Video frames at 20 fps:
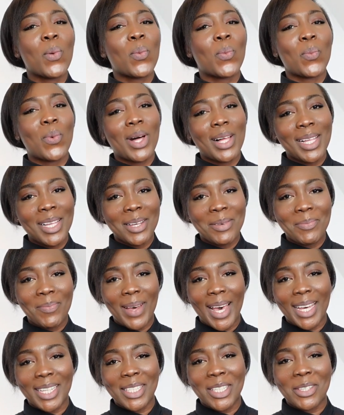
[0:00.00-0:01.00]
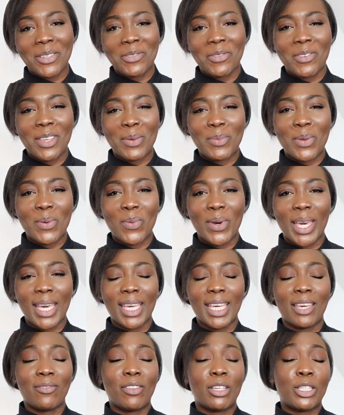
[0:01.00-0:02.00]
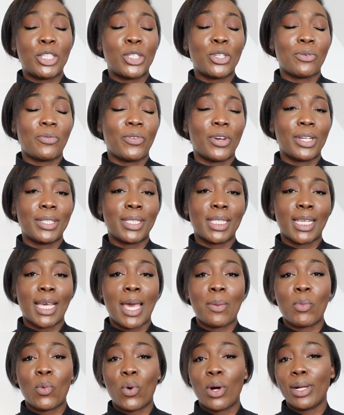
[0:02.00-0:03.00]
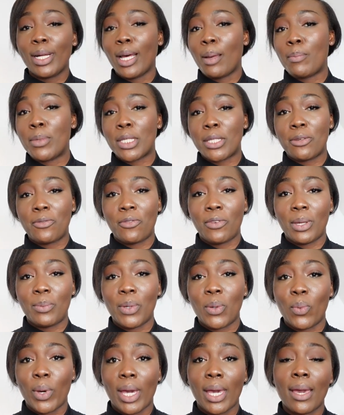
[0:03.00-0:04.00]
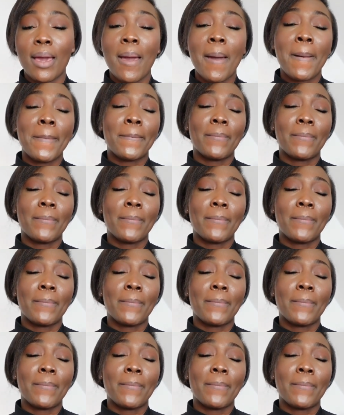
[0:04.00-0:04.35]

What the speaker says: Welcome back to the Phoebe Way. If this is your first time, welcome to the Phoebe Way.